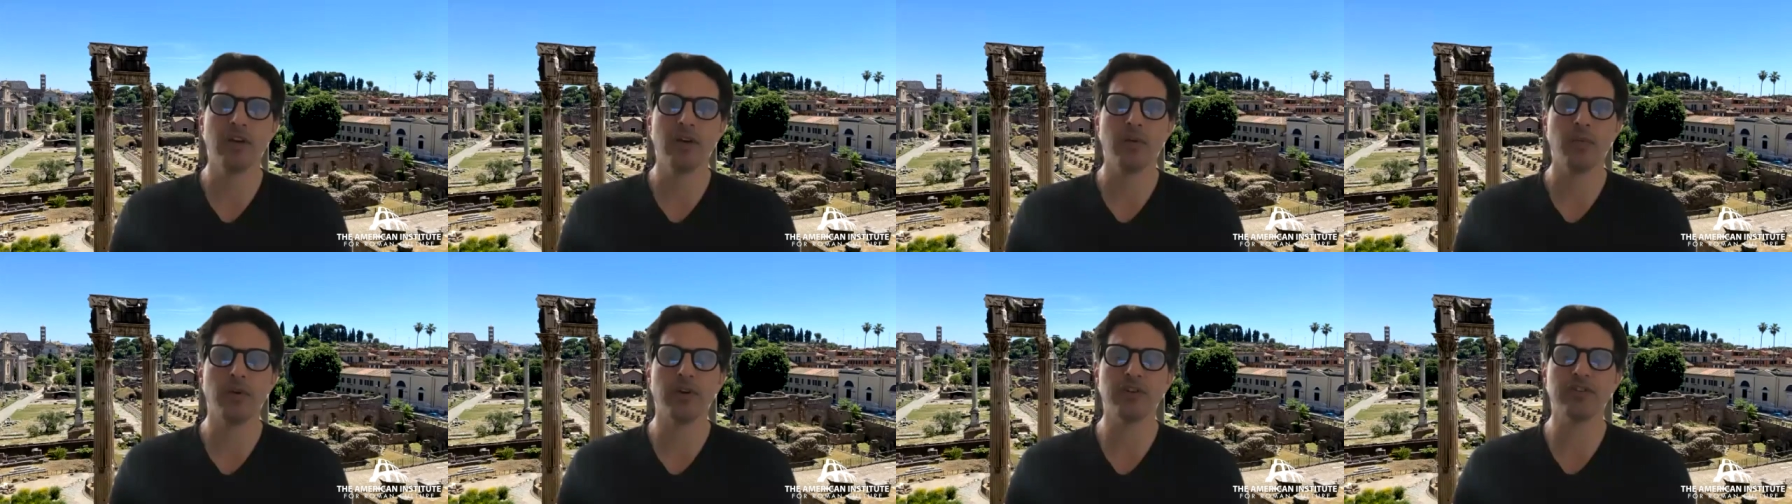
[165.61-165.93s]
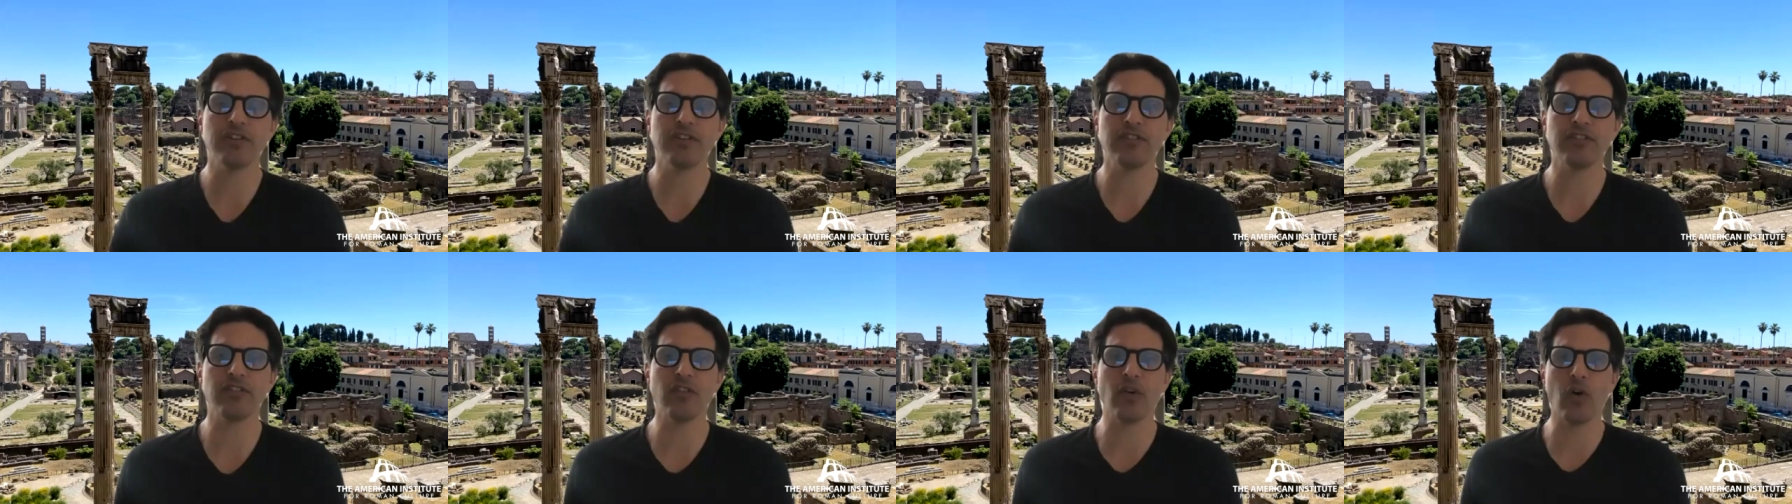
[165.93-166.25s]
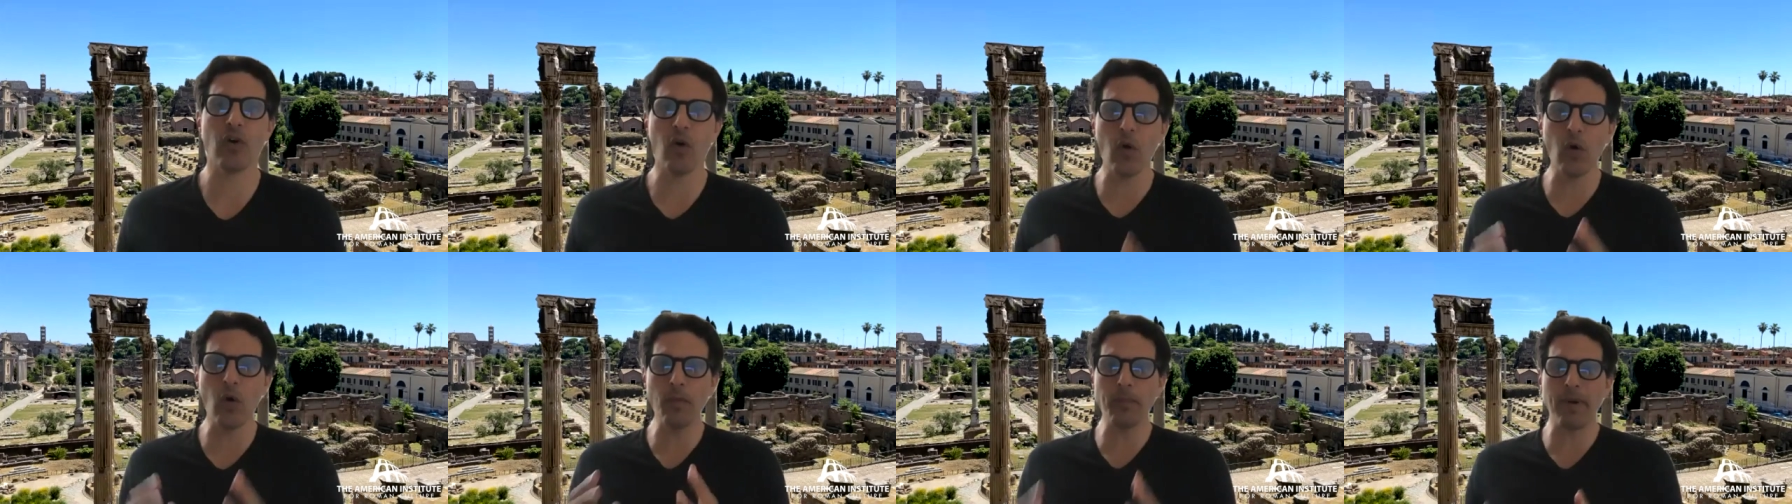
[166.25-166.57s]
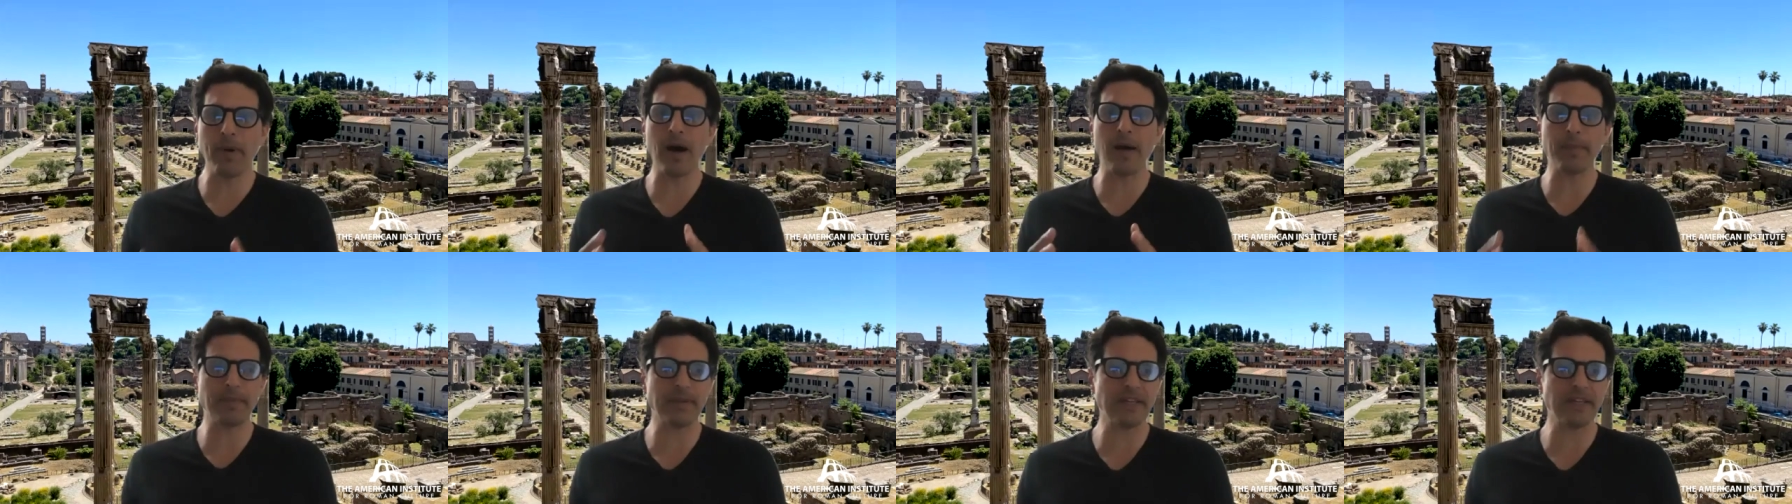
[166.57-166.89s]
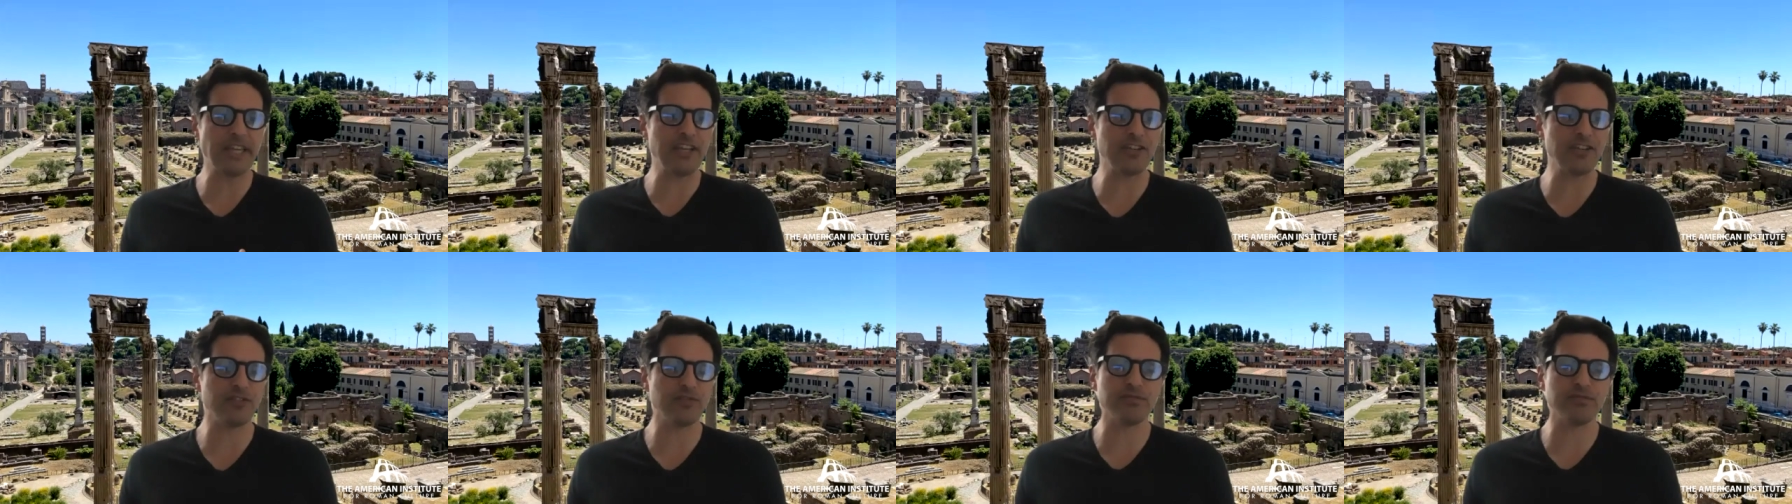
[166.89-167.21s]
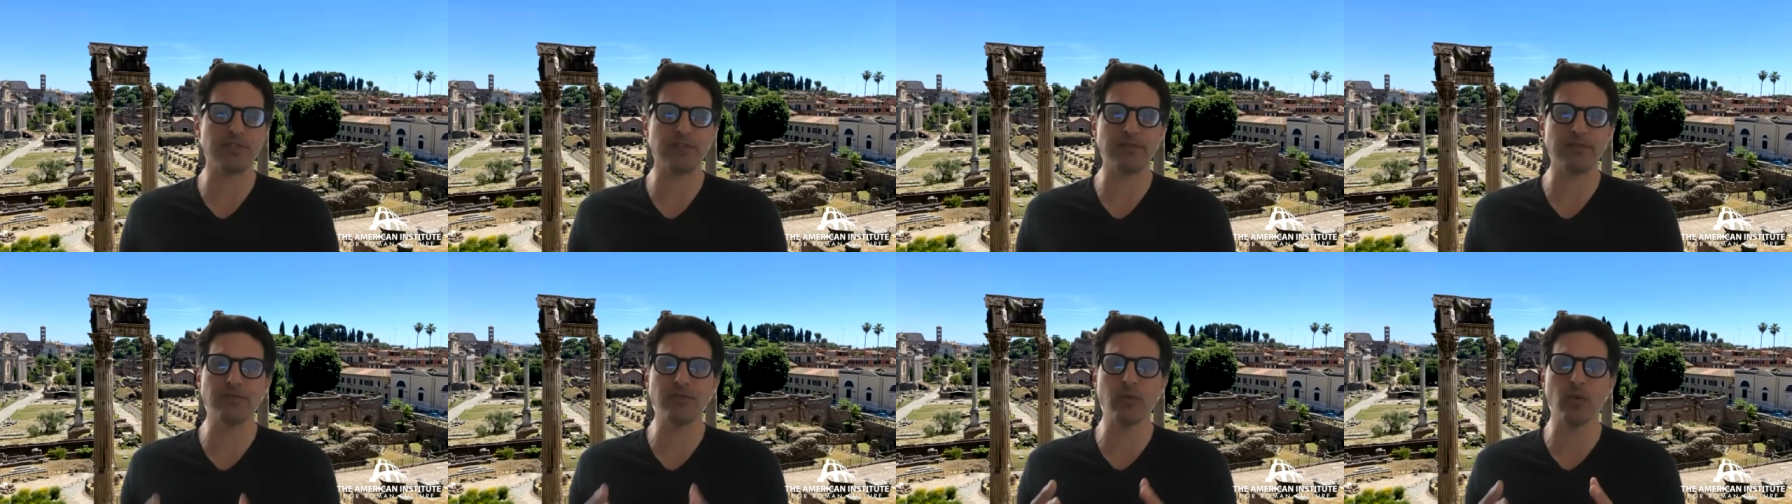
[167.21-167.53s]
where essentially the whole population
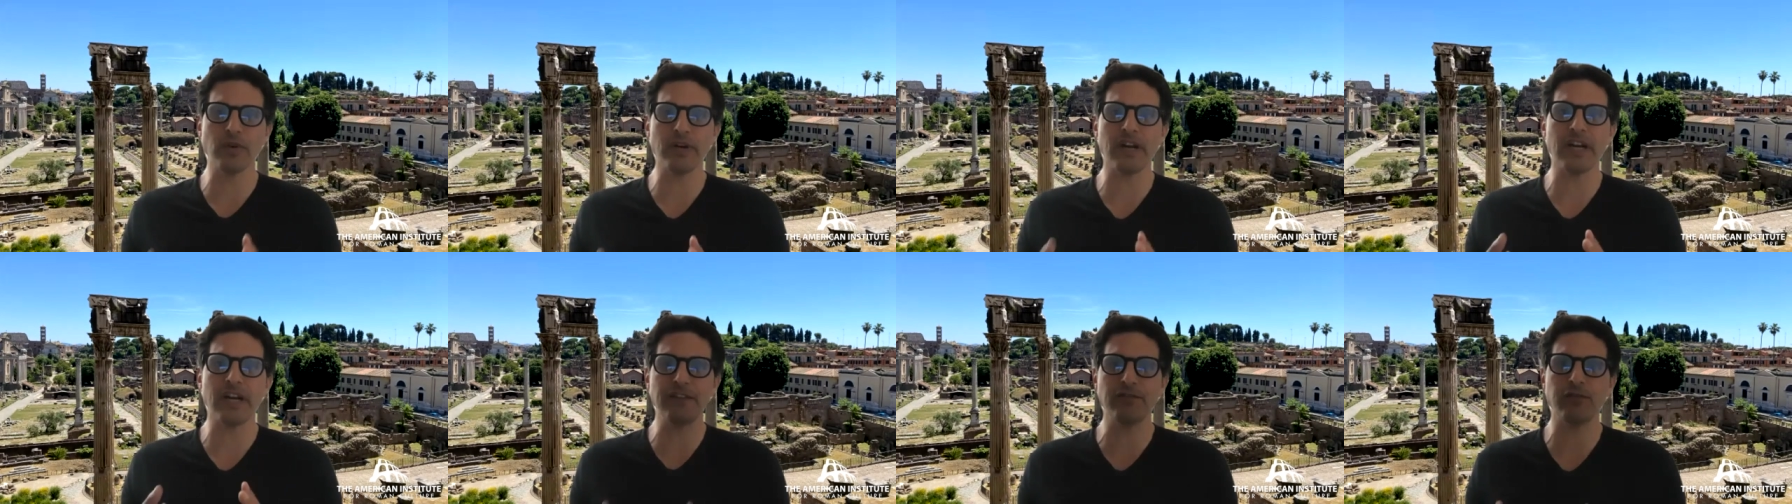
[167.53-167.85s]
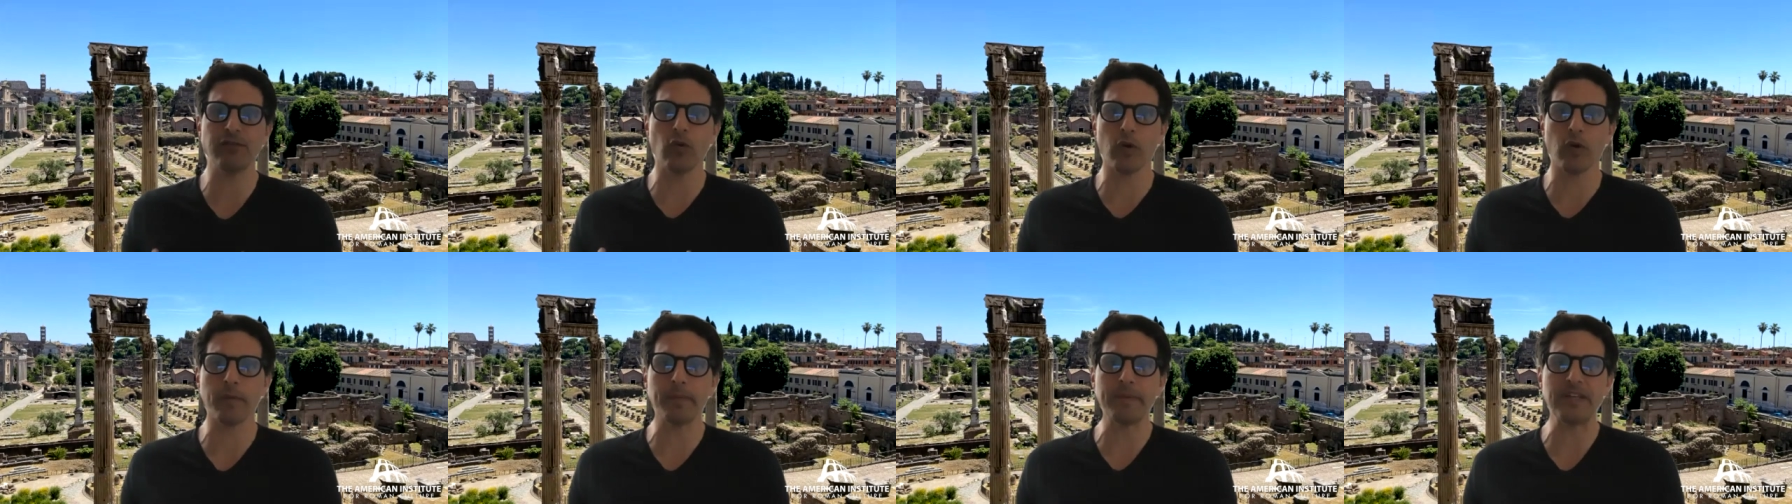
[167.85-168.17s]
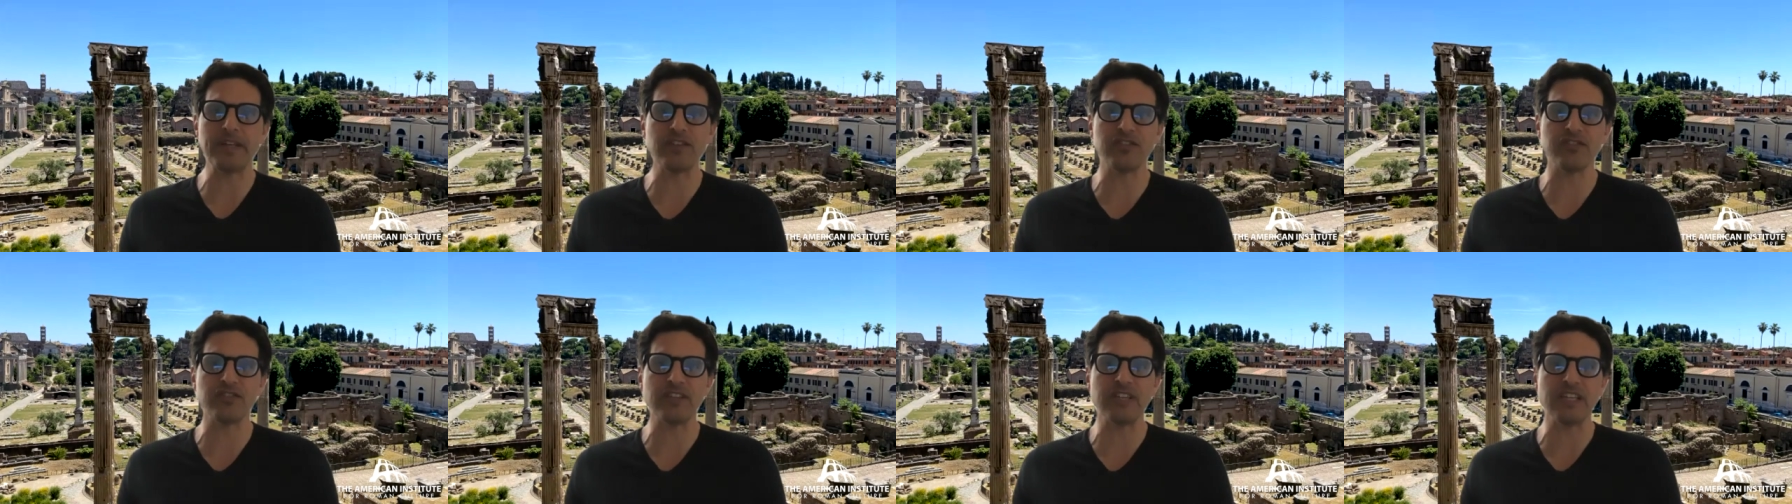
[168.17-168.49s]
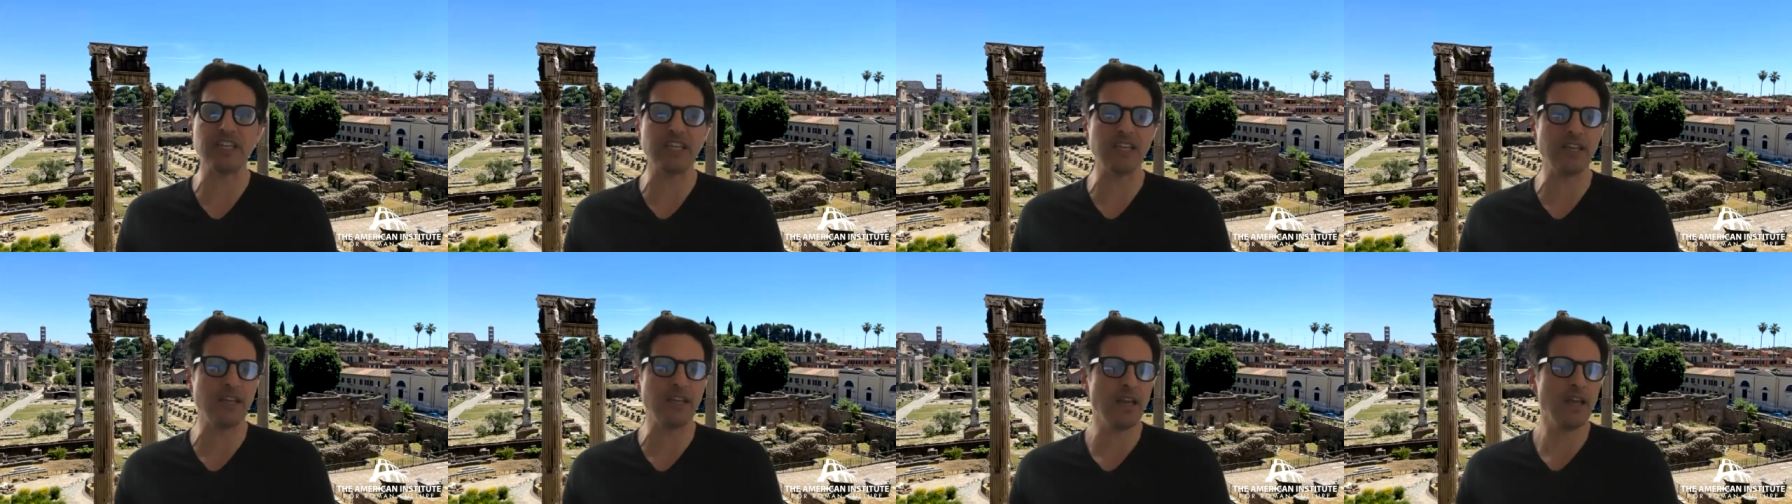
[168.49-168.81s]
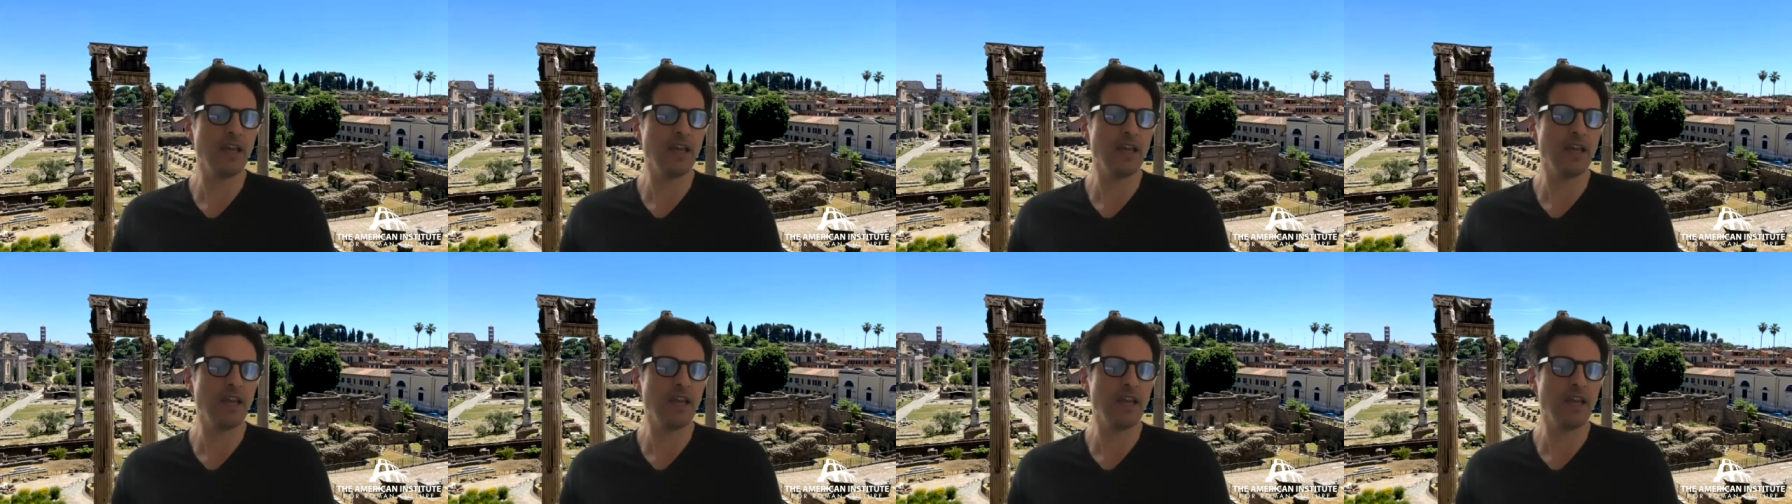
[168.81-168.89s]
from 494 BC